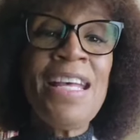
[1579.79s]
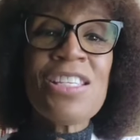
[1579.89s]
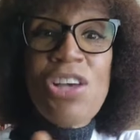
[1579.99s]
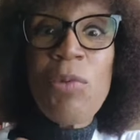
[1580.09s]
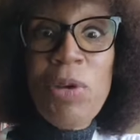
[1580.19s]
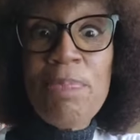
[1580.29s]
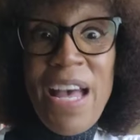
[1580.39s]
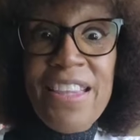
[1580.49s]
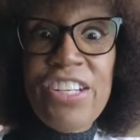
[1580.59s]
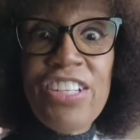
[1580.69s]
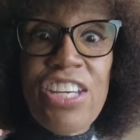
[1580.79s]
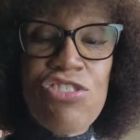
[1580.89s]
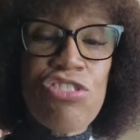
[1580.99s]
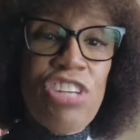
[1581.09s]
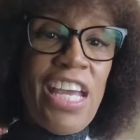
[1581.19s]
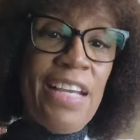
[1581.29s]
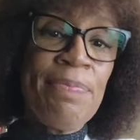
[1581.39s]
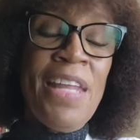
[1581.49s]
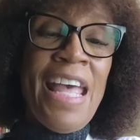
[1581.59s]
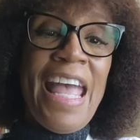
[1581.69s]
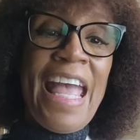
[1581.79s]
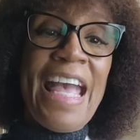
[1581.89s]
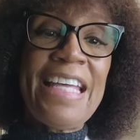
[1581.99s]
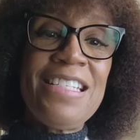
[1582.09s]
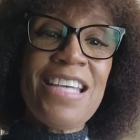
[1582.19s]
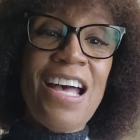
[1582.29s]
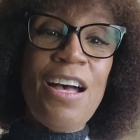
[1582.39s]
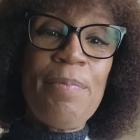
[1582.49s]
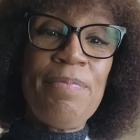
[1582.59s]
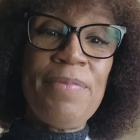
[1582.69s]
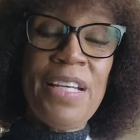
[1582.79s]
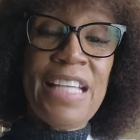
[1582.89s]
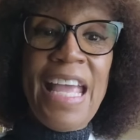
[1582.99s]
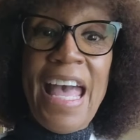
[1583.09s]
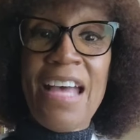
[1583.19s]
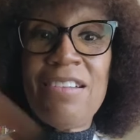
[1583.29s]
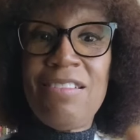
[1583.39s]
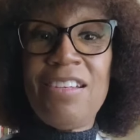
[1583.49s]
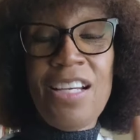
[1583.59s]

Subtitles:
So I went by there yesterday, and they had,